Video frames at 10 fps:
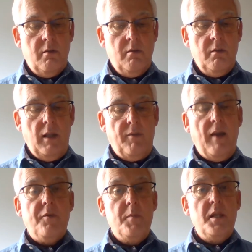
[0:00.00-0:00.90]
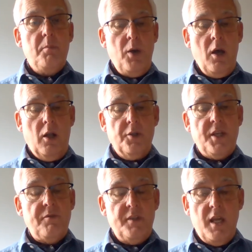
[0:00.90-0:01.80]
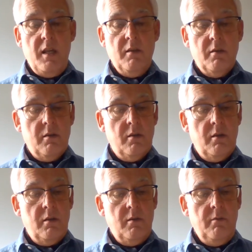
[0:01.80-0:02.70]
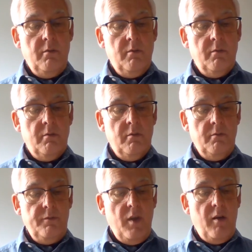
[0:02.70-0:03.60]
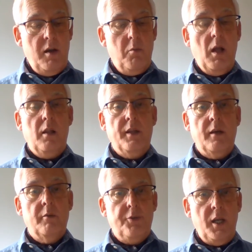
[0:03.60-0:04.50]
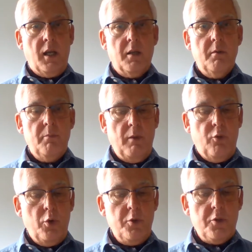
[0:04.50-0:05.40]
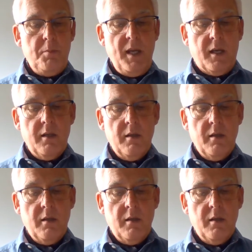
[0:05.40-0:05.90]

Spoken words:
They've left me the pearls, haven't they? Very well then, think before you speak.